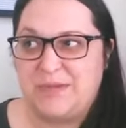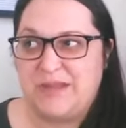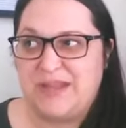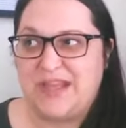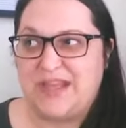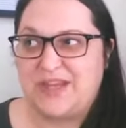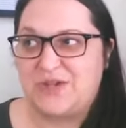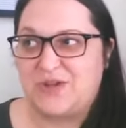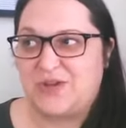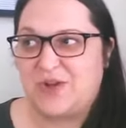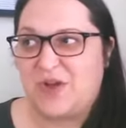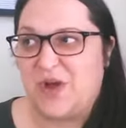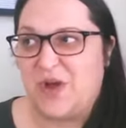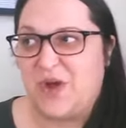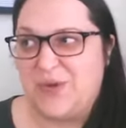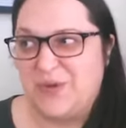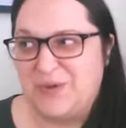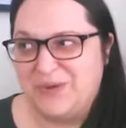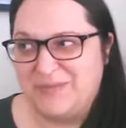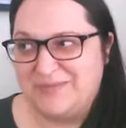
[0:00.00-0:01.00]
because you're
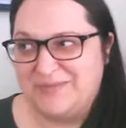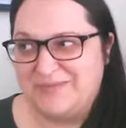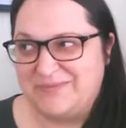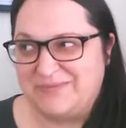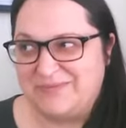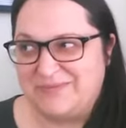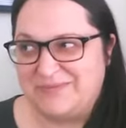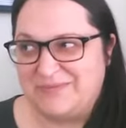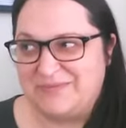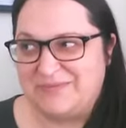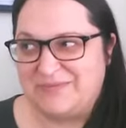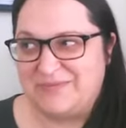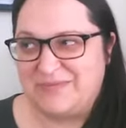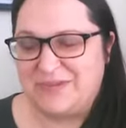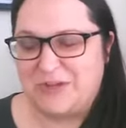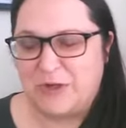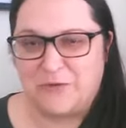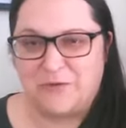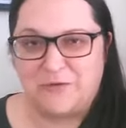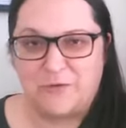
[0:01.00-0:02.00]
home,
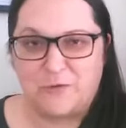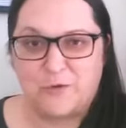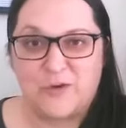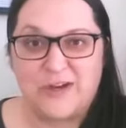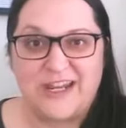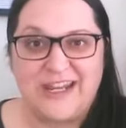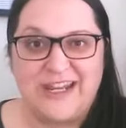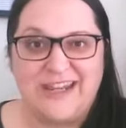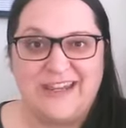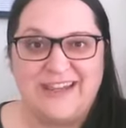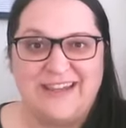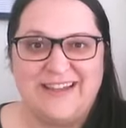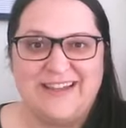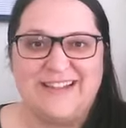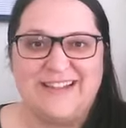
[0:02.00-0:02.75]
you're free.